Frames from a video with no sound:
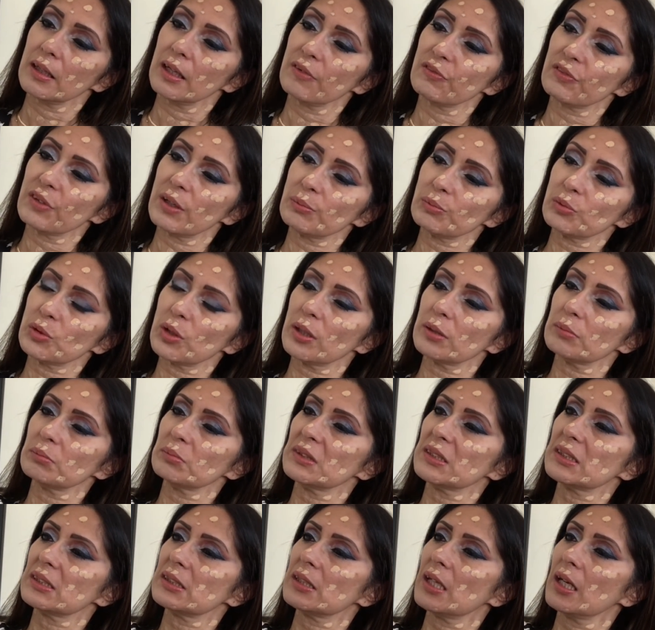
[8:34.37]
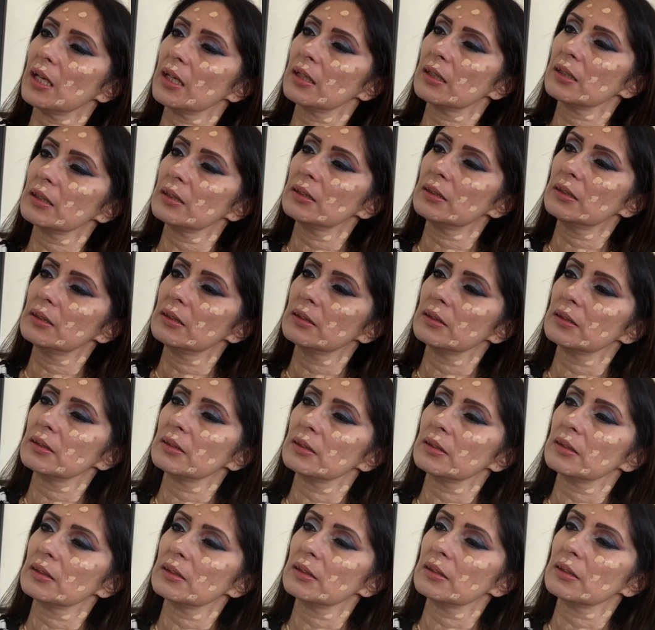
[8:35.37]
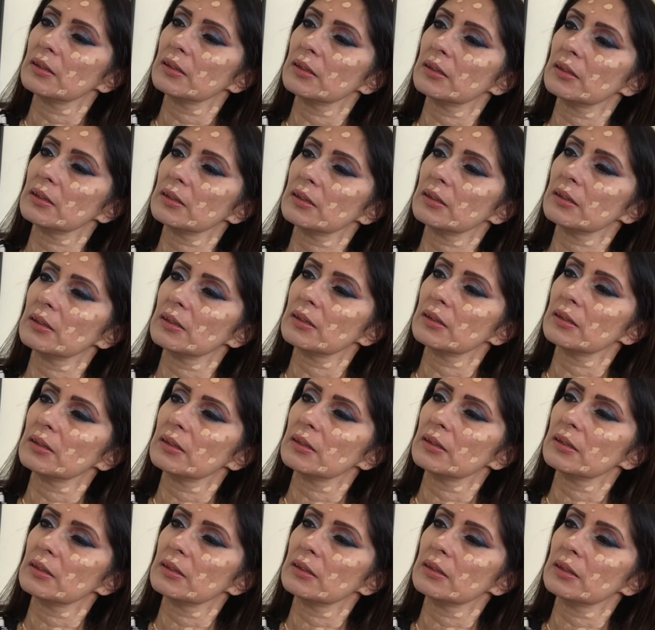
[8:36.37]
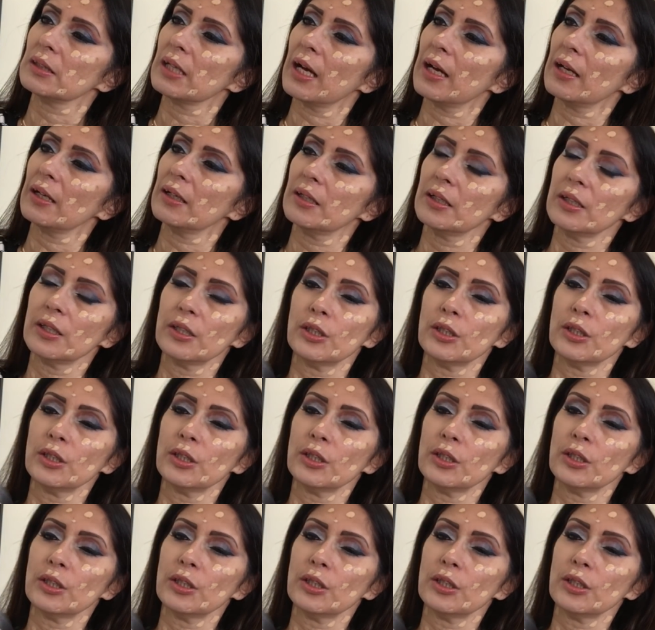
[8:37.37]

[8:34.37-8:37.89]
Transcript: if I'm not mistaken. Yeah,